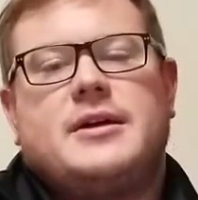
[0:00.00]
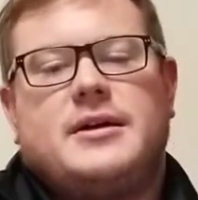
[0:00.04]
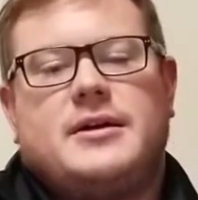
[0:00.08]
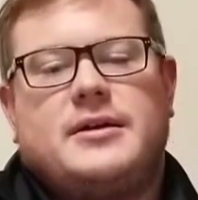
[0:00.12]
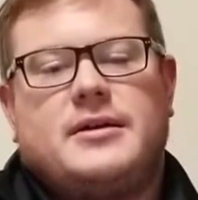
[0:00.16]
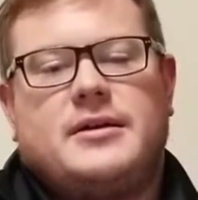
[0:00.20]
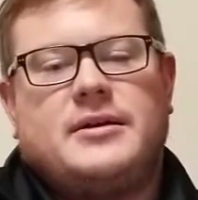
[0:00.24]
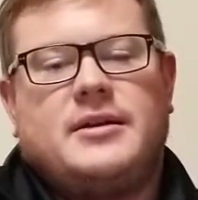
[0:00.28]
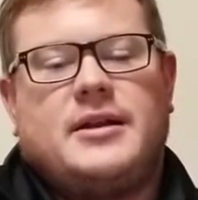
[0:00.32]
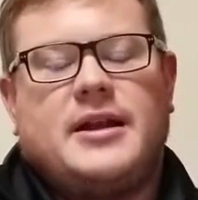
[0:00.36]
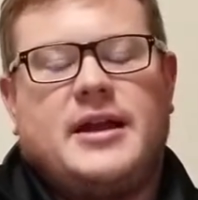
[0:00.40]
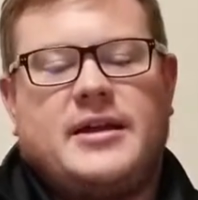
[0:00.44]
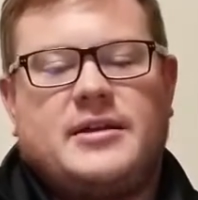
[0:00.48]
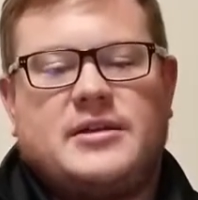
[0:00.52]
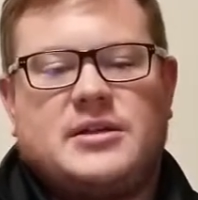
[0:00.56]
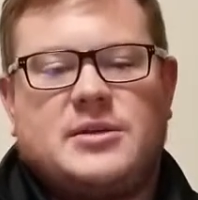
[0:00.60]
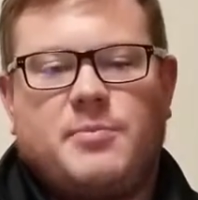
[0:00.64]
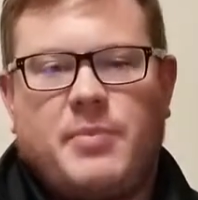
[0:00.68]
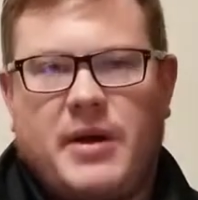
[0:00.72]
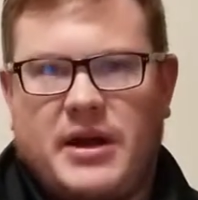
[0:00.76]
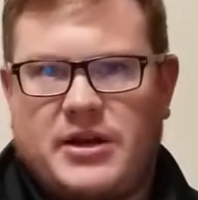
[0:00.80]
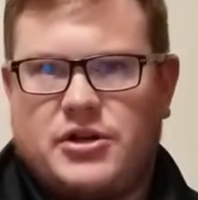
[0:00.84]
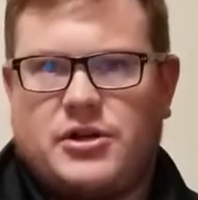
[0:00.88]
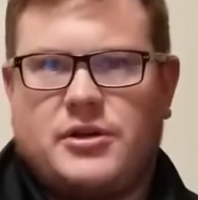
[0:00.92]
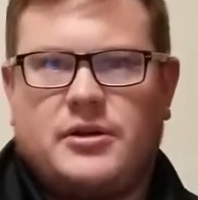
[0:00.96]

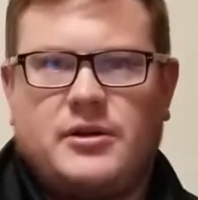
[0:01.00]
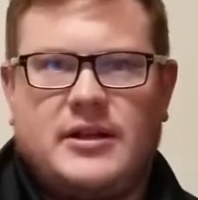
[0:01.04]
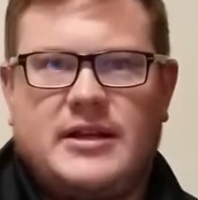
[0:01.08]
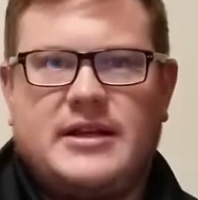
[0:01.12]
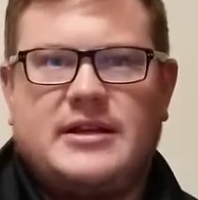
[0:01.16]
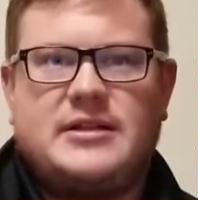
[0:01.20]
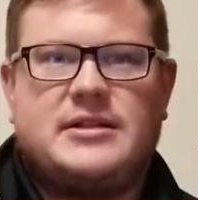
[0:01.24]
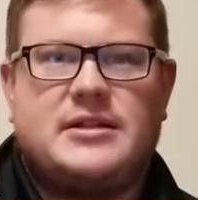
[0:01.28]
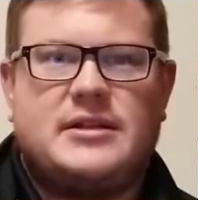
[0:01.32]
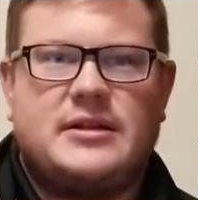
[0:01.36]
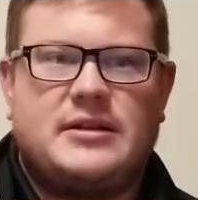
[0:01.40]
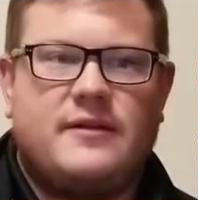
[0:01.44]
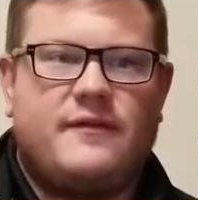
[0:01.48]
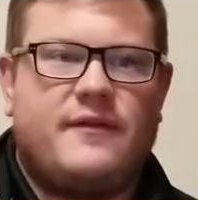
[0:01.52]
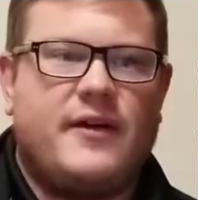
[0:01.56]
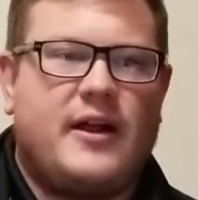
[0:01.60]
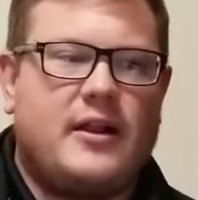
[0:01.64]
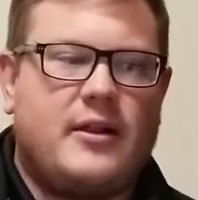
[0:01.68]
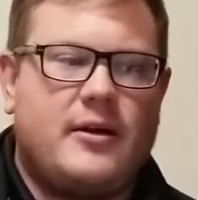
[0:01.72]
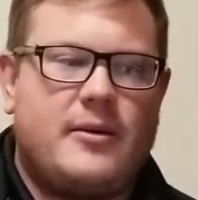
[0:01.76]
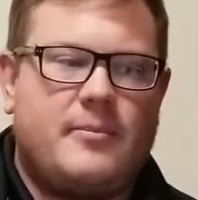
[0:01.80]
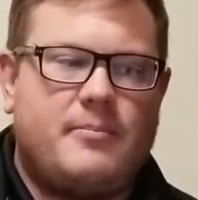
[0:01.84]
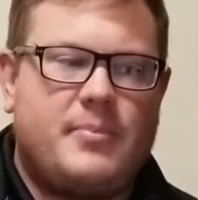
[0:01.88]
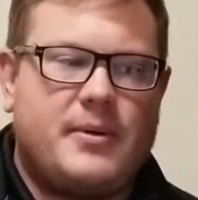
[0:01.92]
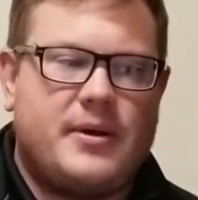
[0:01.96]
especially to
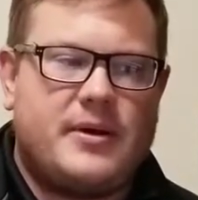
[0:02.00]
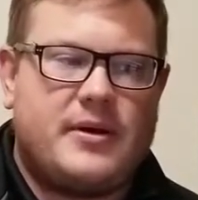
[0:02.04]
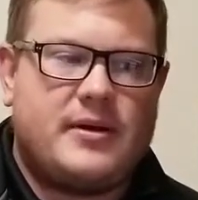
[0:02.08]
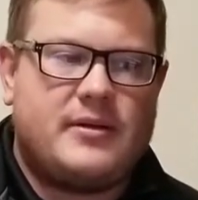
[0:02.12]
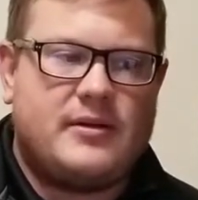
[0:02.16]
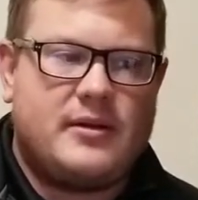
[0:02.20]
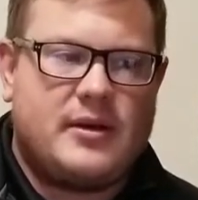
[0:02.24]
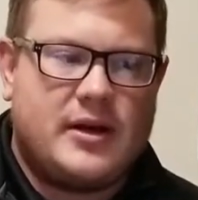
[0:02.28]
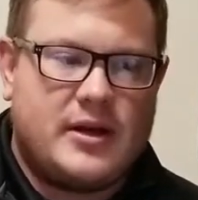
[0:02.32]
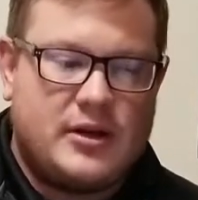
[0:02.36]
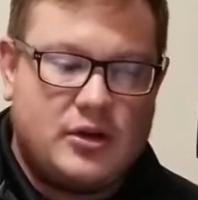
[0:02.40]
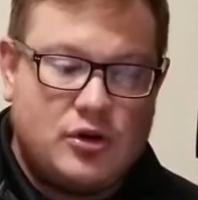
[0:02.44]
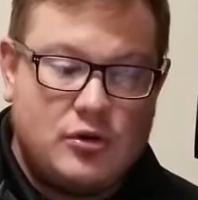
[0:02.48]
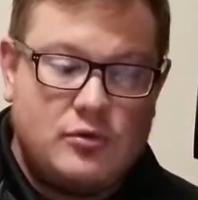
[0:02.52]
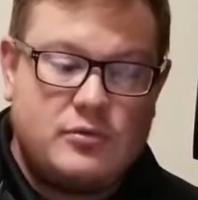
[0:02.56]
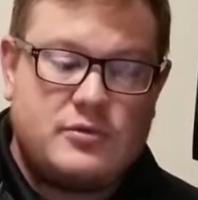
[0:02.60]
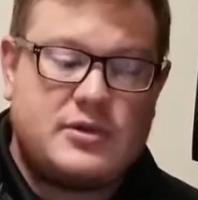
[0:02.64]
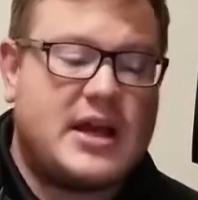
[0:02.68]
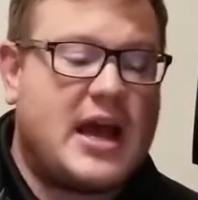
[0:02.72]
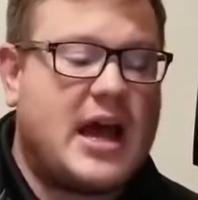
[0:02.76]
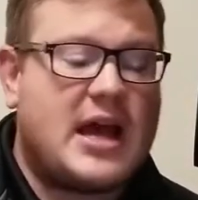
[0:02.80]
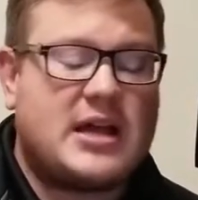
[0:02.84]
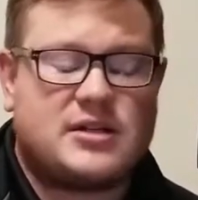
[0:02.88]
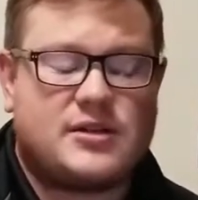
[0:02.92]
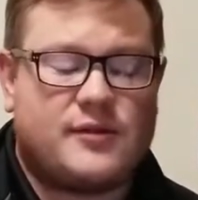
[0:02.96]
develop a new
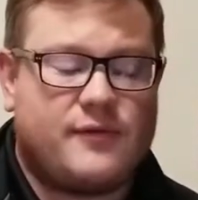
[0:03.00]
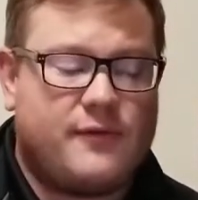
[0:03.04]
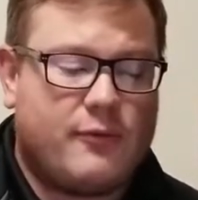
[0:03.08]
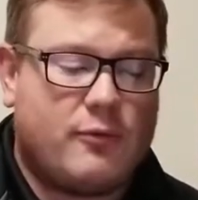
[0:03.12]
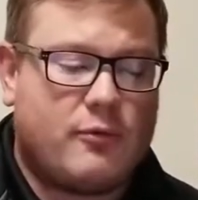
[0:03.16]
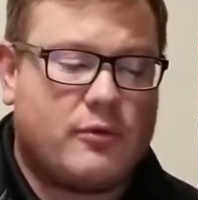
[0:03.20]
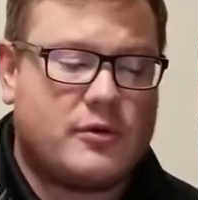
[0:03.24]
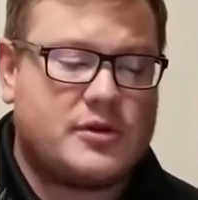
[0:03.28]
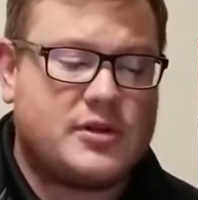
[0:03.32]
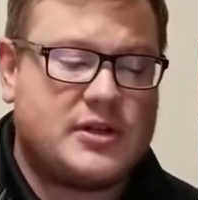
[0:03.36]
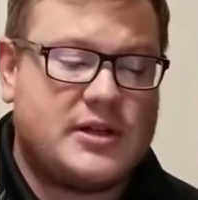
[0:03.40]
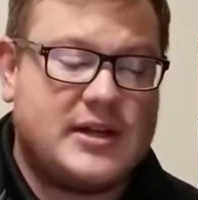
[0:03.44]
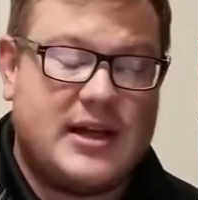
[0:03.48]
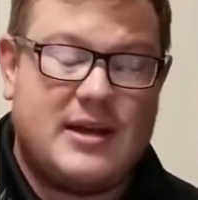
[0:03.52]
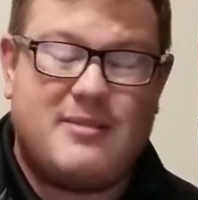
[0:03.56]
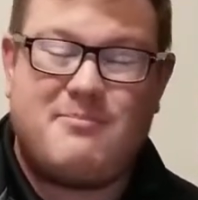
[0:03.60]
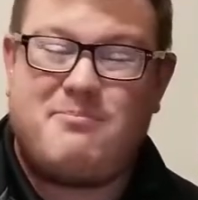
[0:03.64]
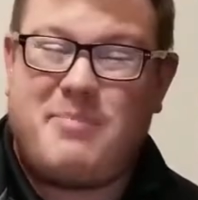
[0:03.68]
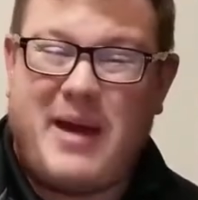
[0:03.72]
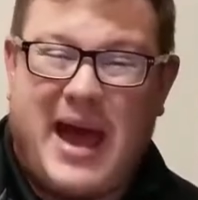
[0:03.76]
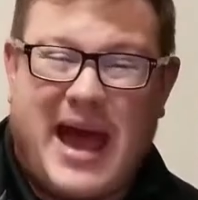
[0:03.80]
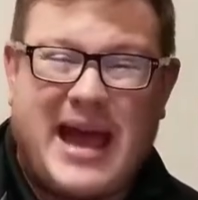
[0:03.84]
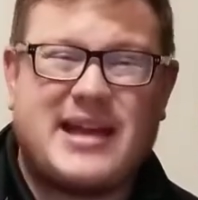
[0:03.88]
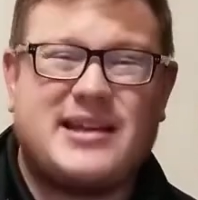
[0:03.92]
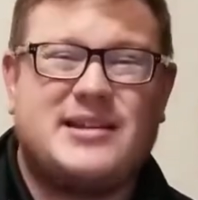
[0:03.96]
task force to
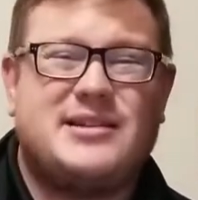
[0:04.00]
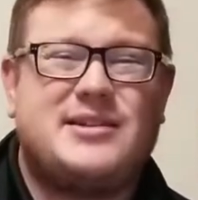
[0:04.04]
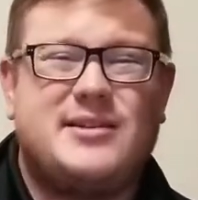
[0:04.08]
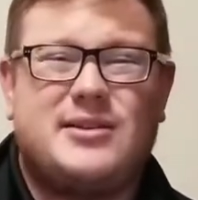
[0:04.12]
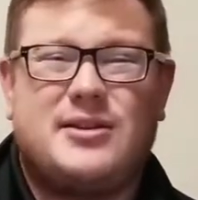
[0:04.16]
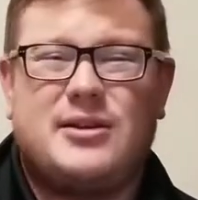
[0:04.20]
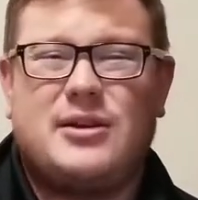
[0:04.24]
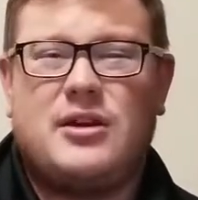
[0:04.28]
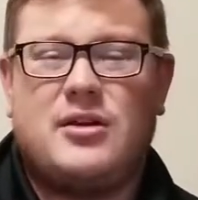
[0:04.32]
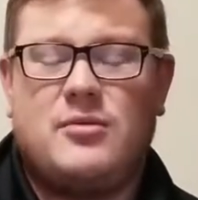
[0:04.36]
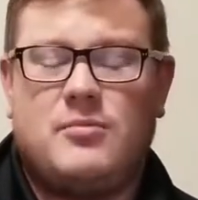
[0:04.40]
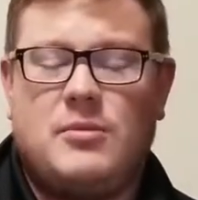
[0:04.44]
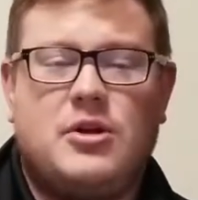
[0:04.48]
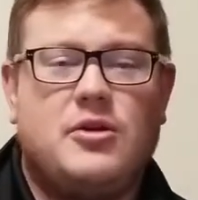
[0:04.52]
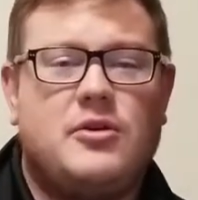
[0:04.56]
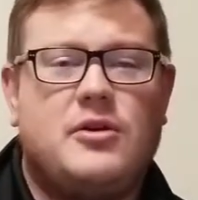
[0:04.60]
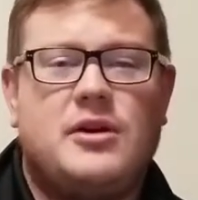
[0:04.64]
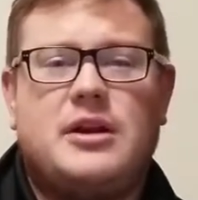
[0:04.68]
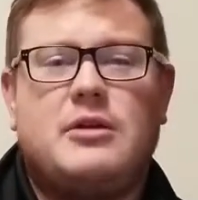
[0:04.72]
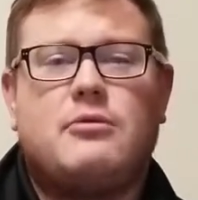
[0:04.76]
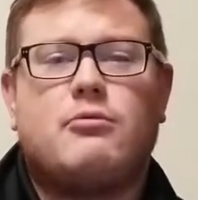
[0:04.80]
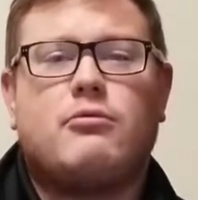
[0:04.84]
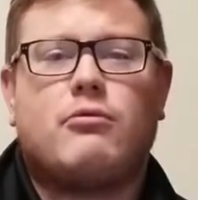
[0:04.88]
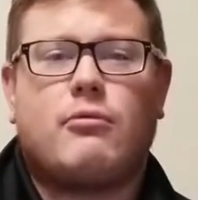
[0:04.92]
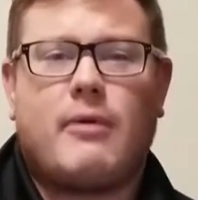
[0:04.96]
get back into the
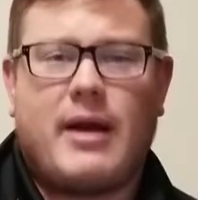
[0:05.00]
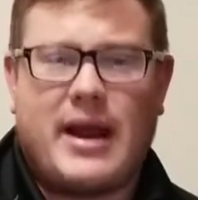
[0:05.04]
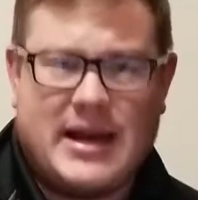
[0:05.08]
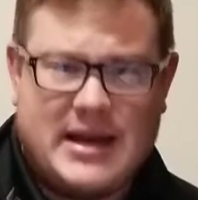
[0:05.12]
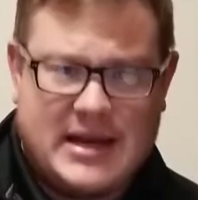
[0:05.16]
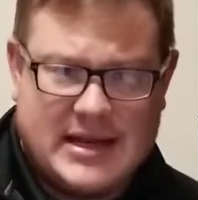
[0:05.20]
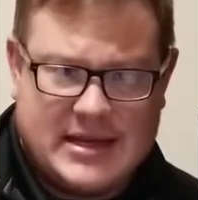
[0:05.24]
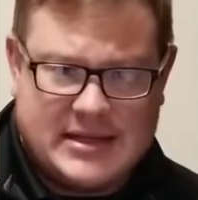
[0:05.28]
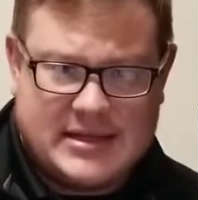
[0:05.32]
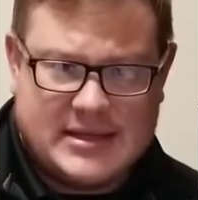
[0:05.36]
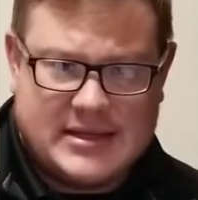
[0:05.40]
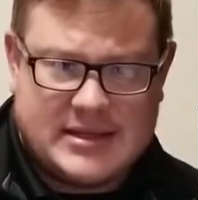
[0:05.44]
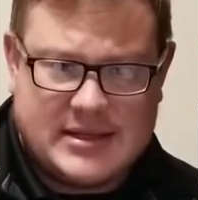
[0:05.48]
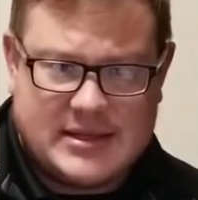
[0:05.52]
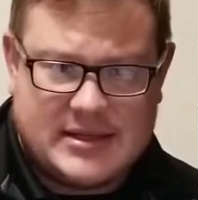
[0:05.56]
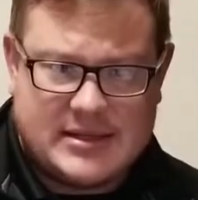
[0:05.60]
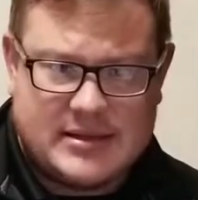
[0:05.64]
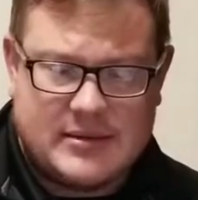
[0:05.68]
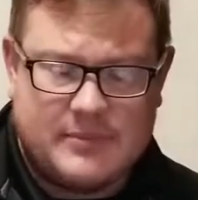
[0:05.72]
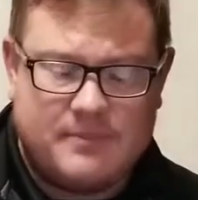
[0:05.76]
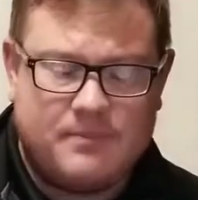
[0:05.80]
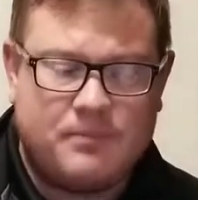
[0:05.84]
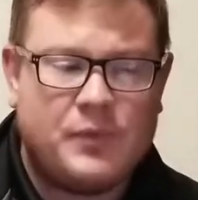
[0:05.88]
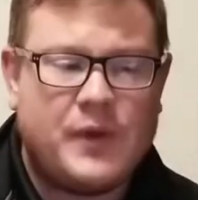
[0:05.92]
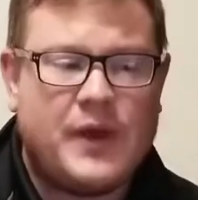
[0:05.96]
community rating
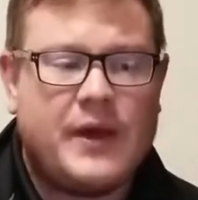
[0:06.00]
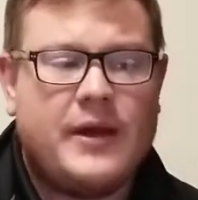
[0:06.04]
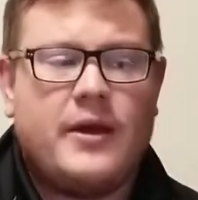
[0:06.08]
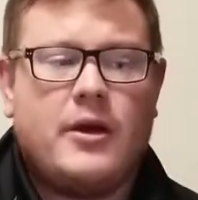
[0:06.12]
system,